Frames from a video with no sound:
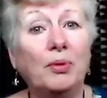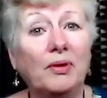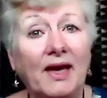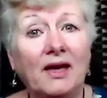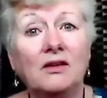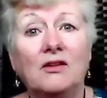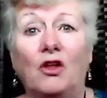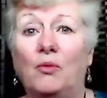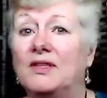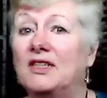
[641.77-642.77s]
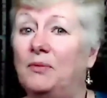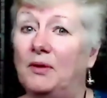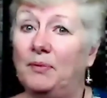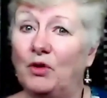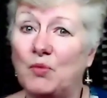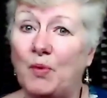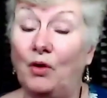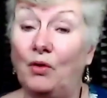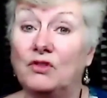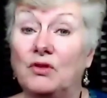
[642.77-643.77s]
planned, all the ones that have been
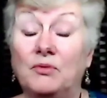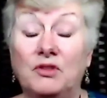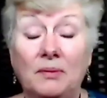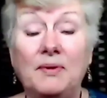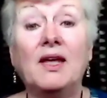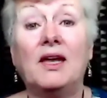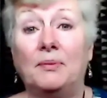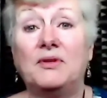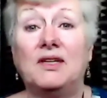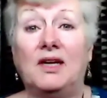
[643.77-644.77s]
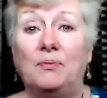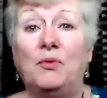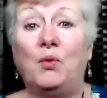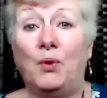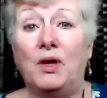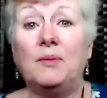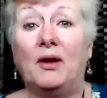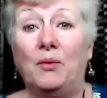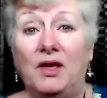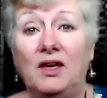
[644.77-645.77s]
postponed. So I'm keeping that up to date week by
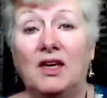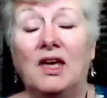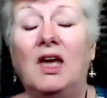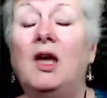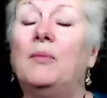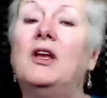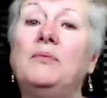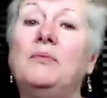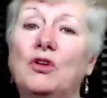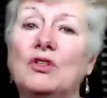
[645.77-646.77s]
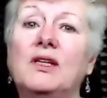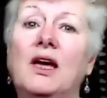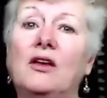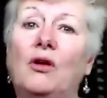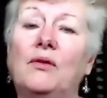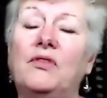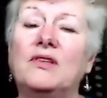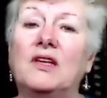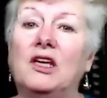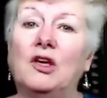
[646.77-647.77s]
week. But I'm usually at all of the
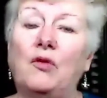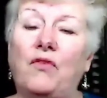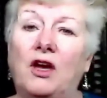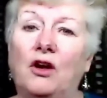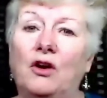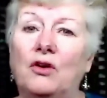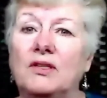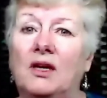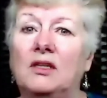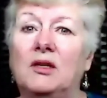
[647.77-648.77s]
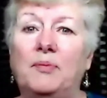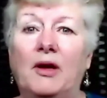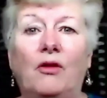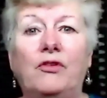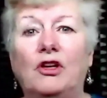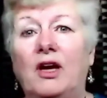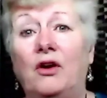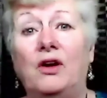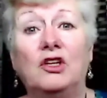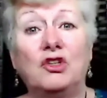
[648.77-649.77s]
psychic fairs and in Belleville
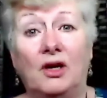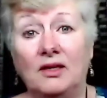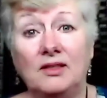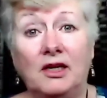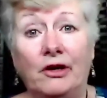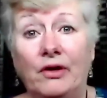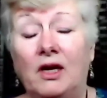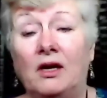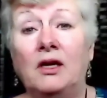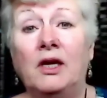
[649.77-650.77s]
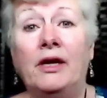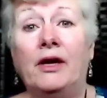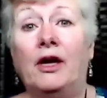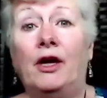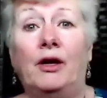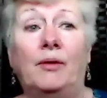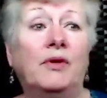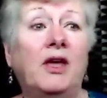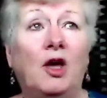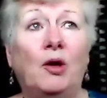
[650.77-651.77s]
area, Trenton area,
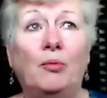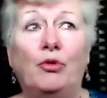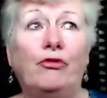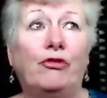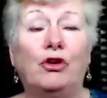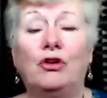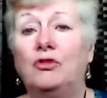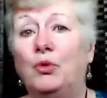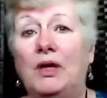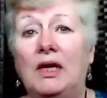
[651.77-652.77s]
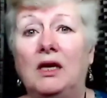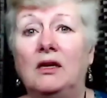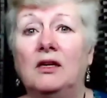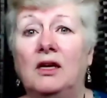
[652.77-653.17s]
Campbellford, Tweed,